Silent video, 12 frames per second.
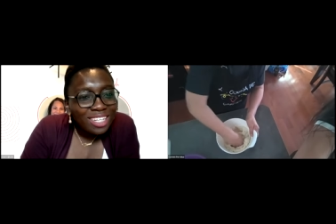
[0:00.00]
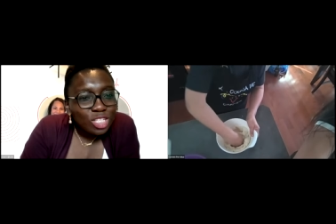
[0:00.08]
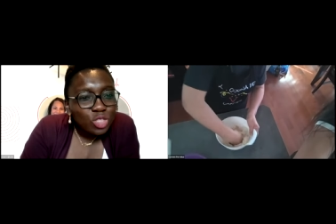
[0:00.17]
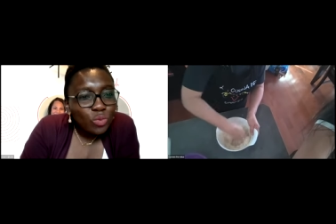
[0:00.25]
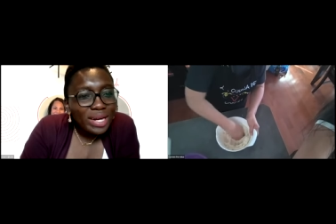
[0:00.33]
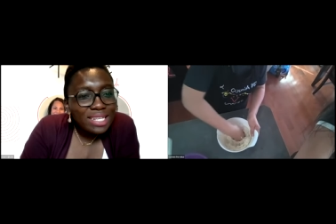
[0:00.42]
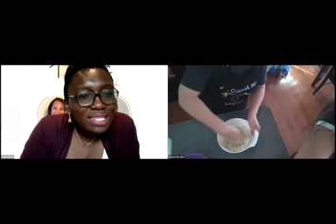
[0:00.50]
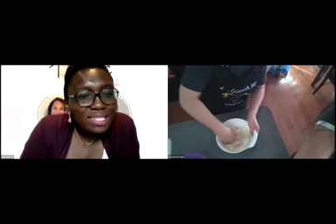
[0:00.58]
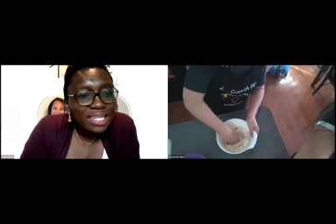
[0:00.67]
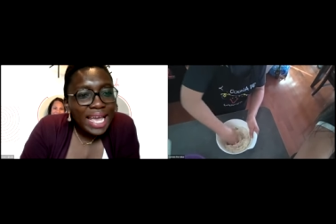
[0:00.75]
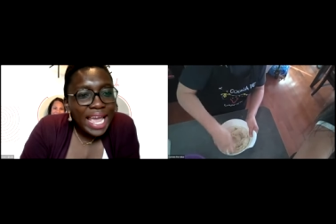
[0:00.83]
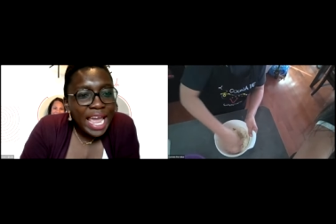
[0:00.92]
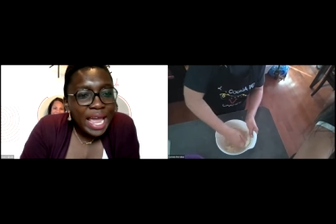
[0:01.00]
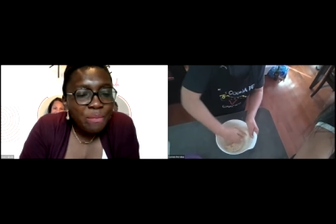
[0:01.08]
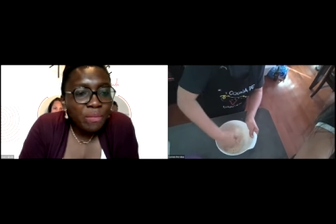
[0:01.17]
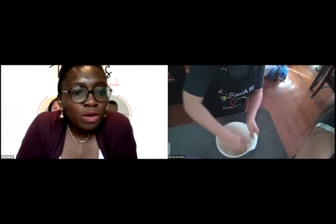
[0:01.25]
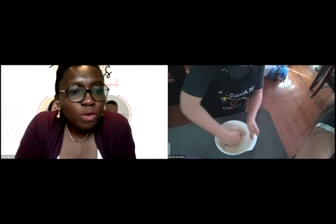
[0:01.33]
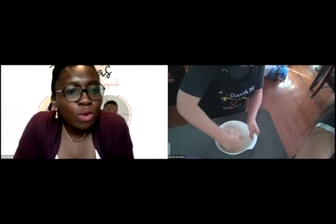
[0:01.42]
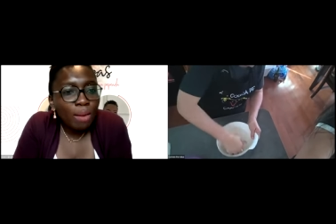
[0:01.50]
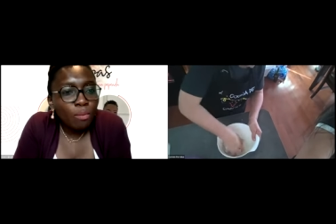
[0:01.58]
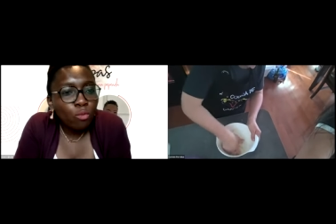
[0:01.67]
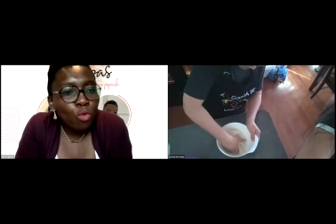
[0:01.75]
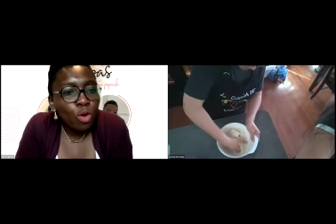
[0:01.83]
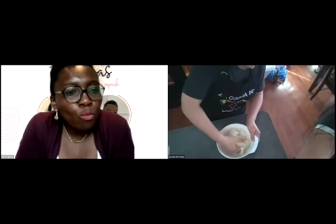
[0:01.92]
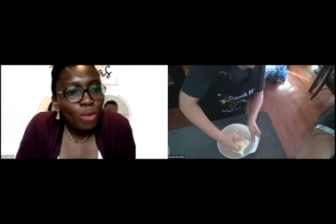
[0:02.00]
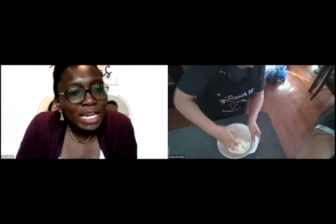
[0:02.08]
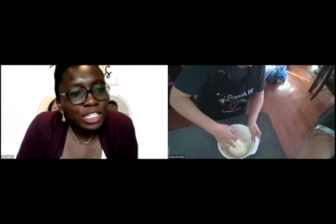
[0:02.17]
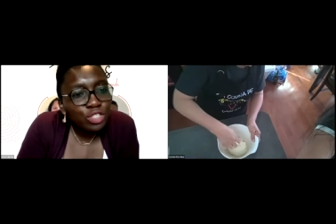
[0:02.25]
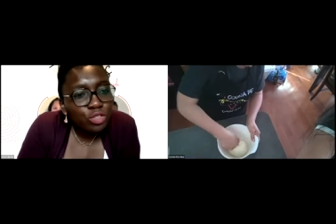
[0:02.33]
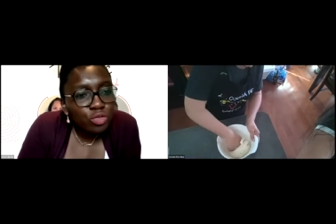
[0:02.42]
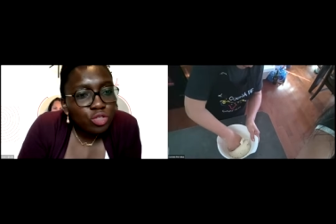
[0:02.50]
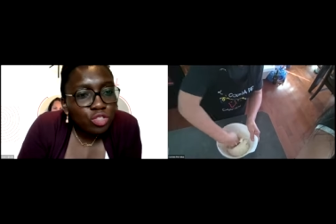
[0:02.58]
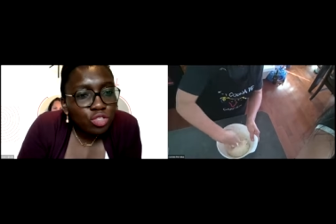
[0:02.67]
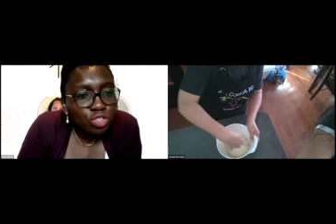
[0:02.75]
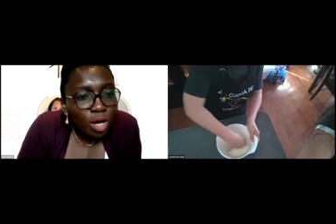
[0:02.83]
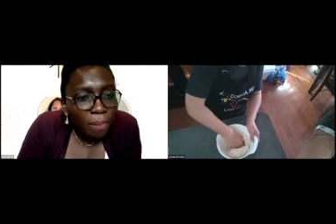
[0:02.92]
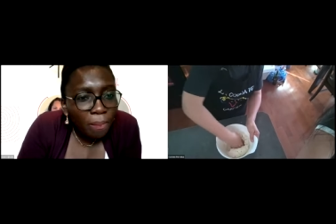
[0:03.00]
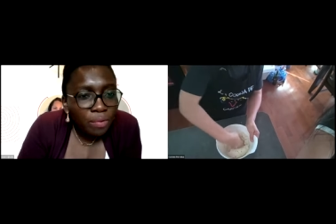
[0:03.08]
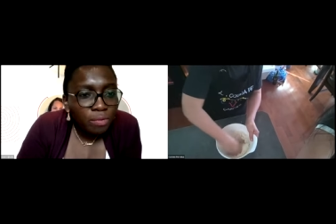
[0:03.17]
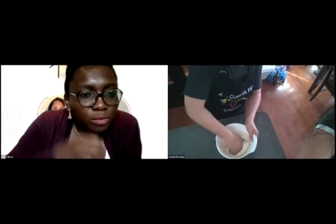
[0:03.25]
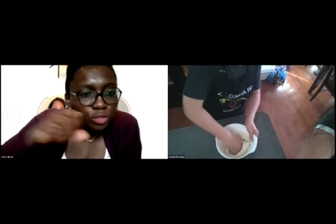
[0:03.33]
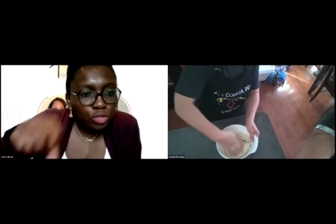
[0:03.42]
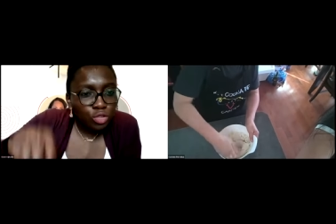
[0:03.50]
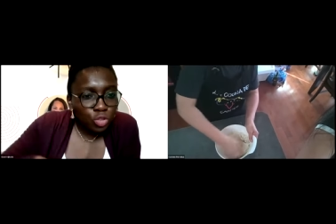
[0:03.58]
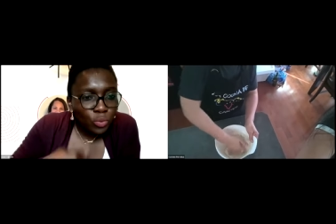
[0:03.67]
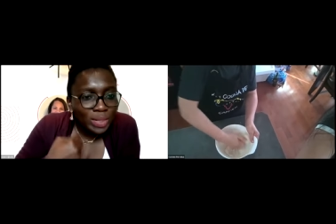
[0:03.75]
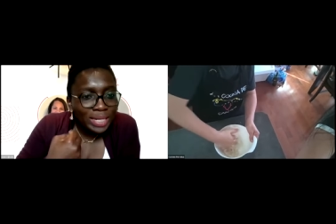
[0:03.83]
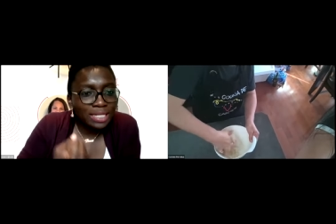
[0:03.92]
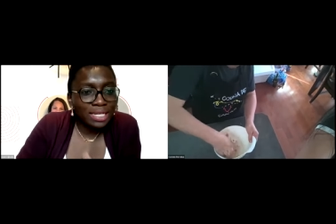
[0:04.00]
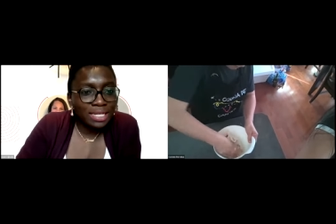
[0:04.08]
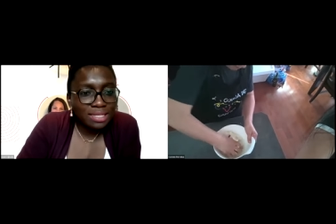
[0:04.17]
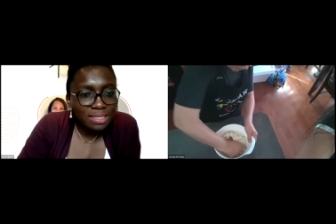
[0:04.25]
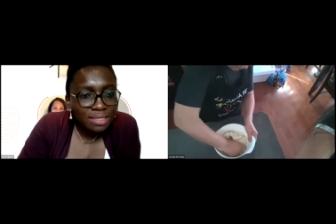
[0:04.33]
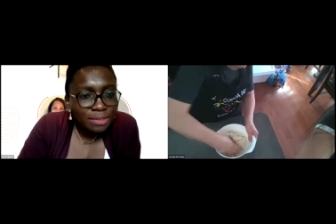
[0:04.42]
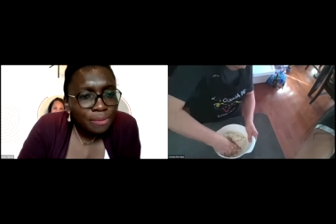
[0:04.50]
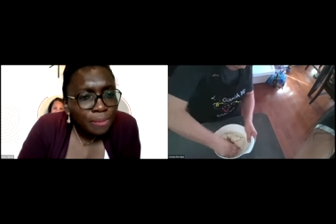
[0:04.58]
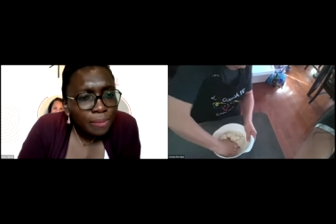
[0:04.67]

So what is the aim and um, when do you stop doing this?